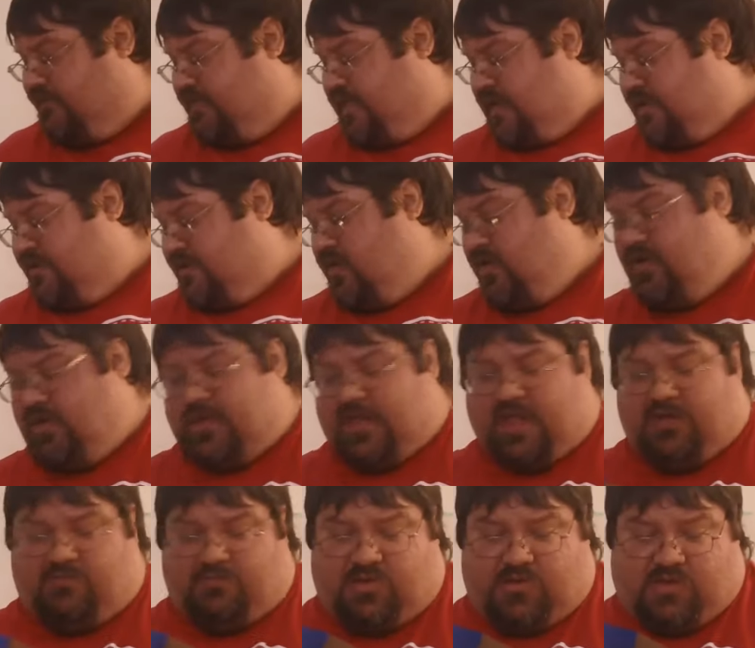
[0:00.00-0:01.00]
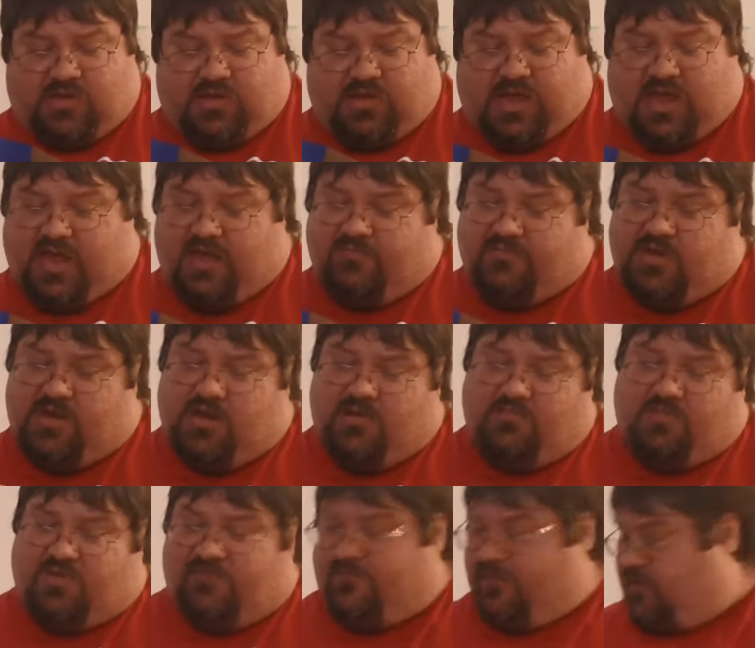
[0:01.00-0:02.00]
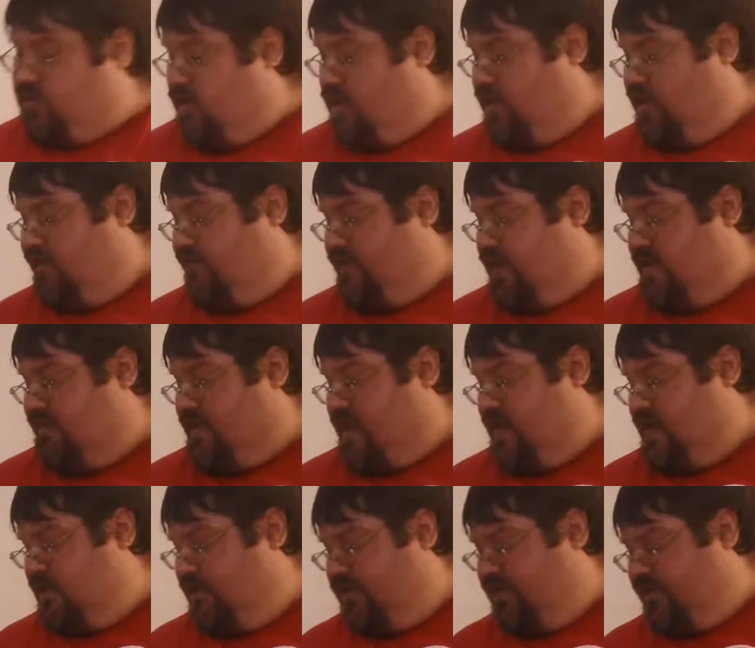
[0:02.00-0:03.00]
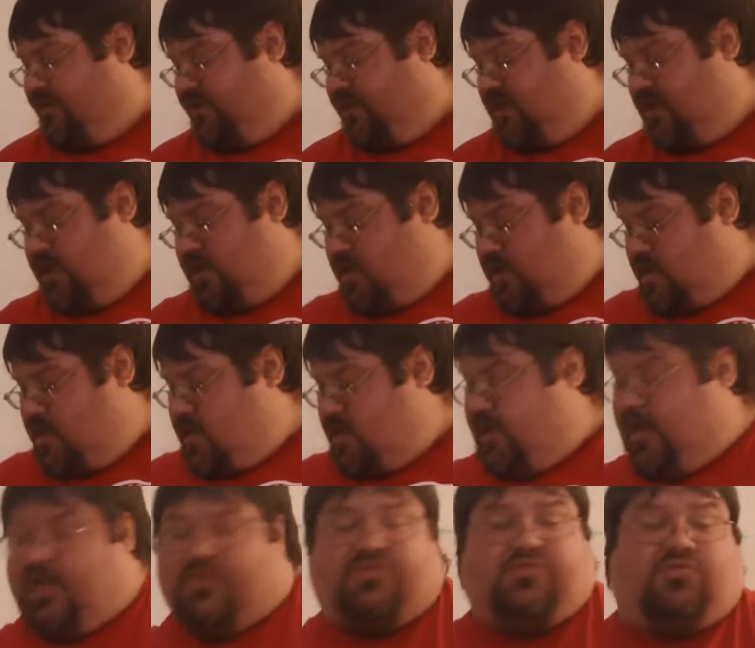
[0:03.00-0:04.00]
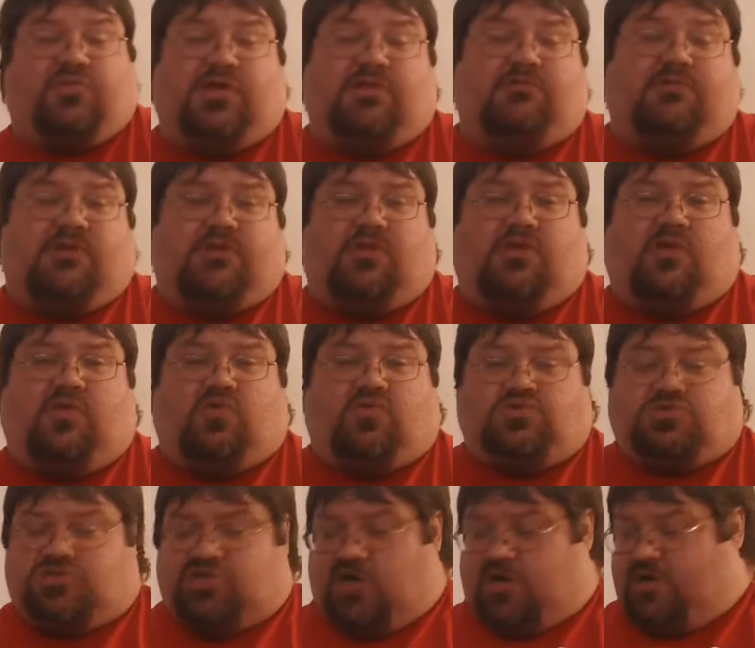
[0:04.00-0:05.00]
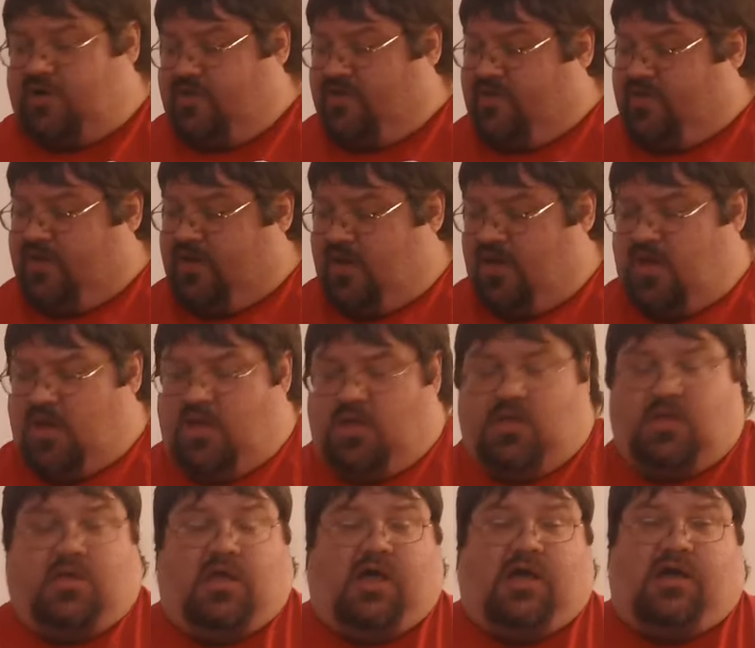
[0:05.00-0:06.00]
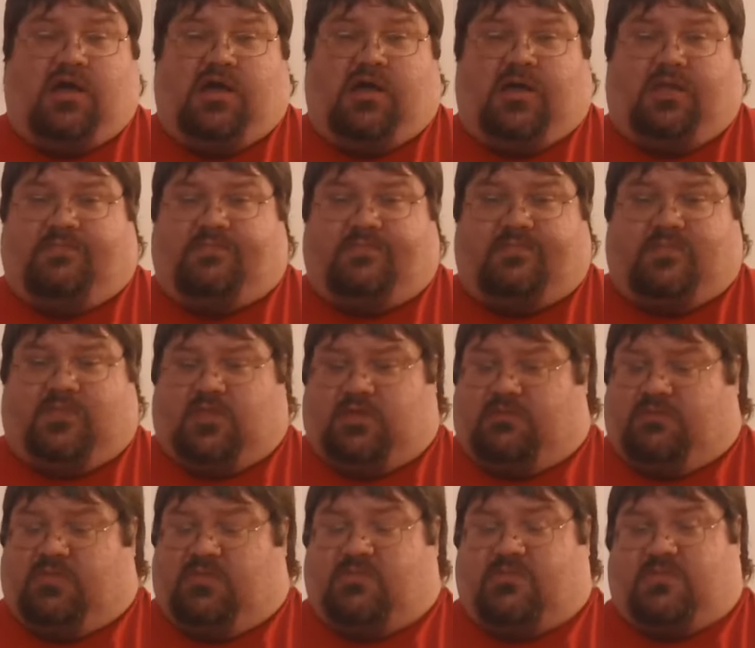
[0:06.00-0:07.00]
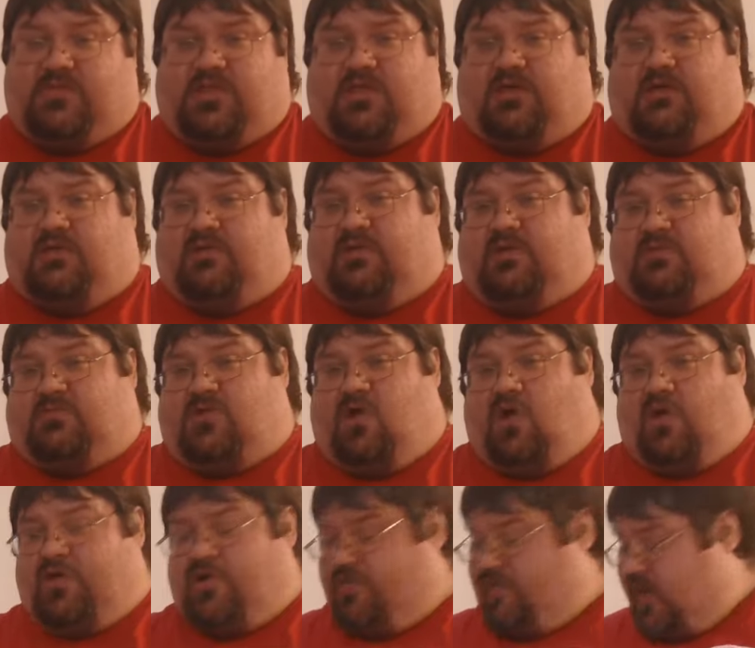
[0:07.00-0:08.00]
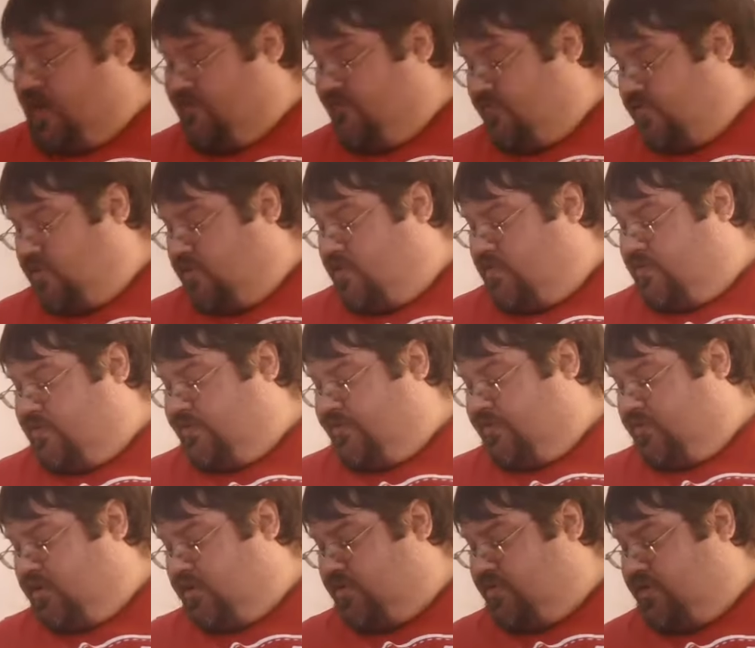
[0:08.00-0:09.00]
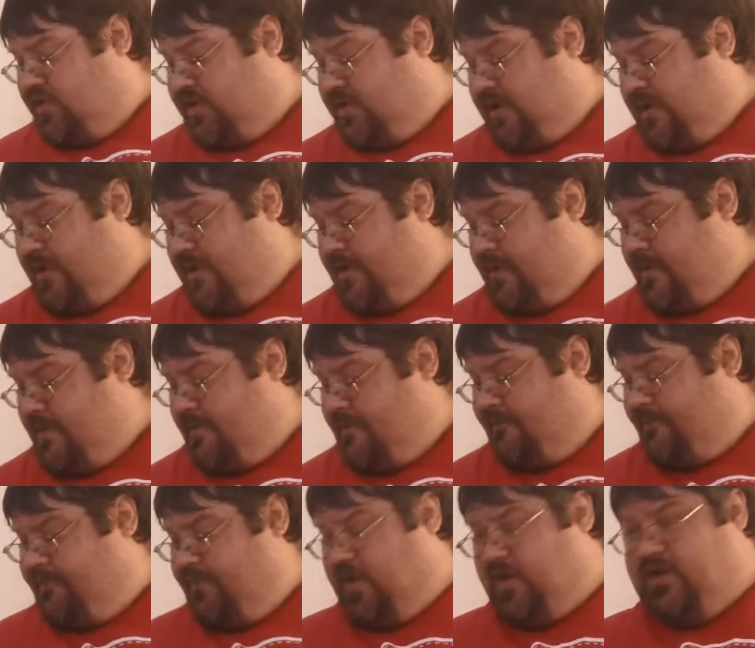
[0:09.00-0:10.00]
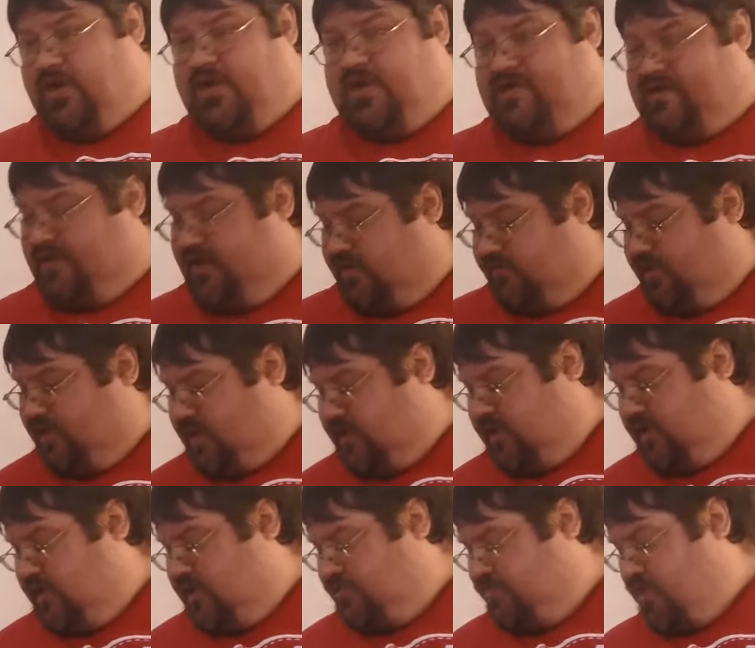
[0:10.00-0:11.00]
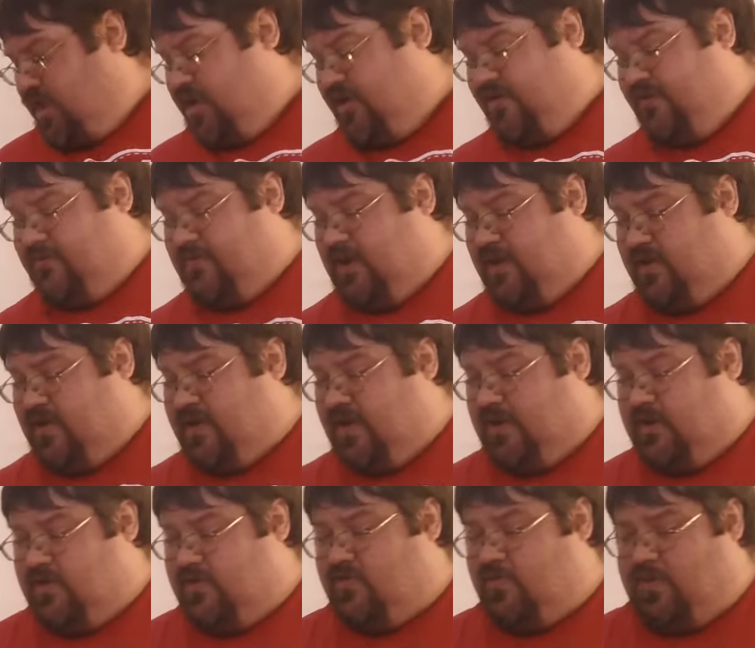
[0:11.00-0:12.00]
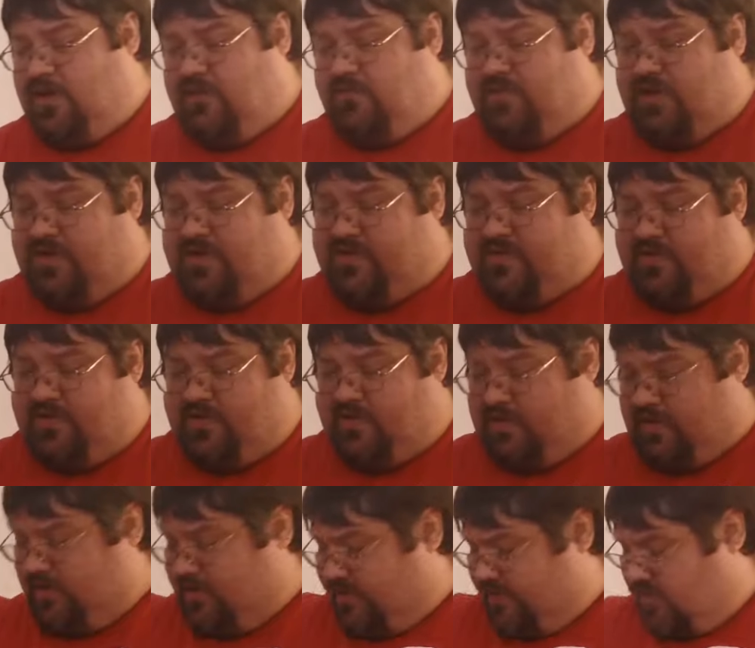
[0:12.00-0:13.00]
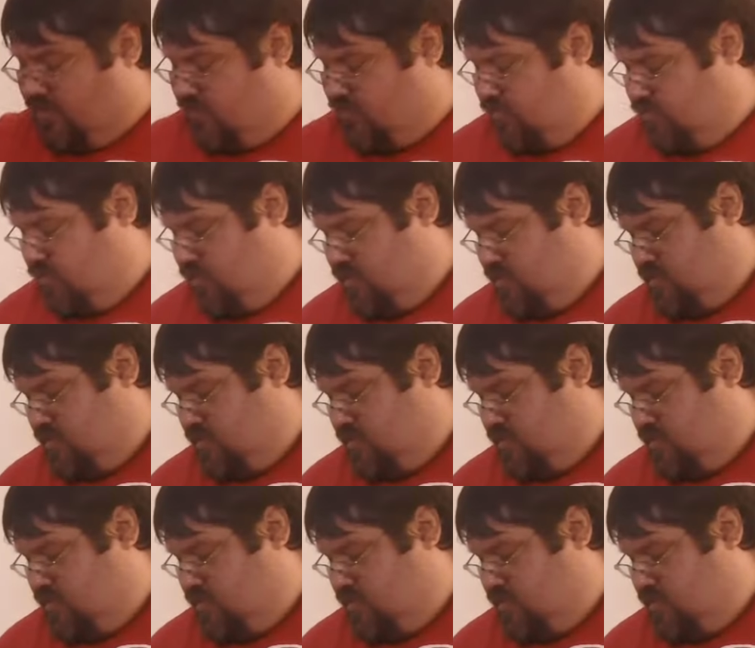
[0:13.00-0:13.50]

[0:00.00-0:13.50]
That's all that they really have in there, but for $35, got 3 really cool shirts. The autograph alone is worth it. A nice DVD you'd probably spend 10 to 20 bucks on its own.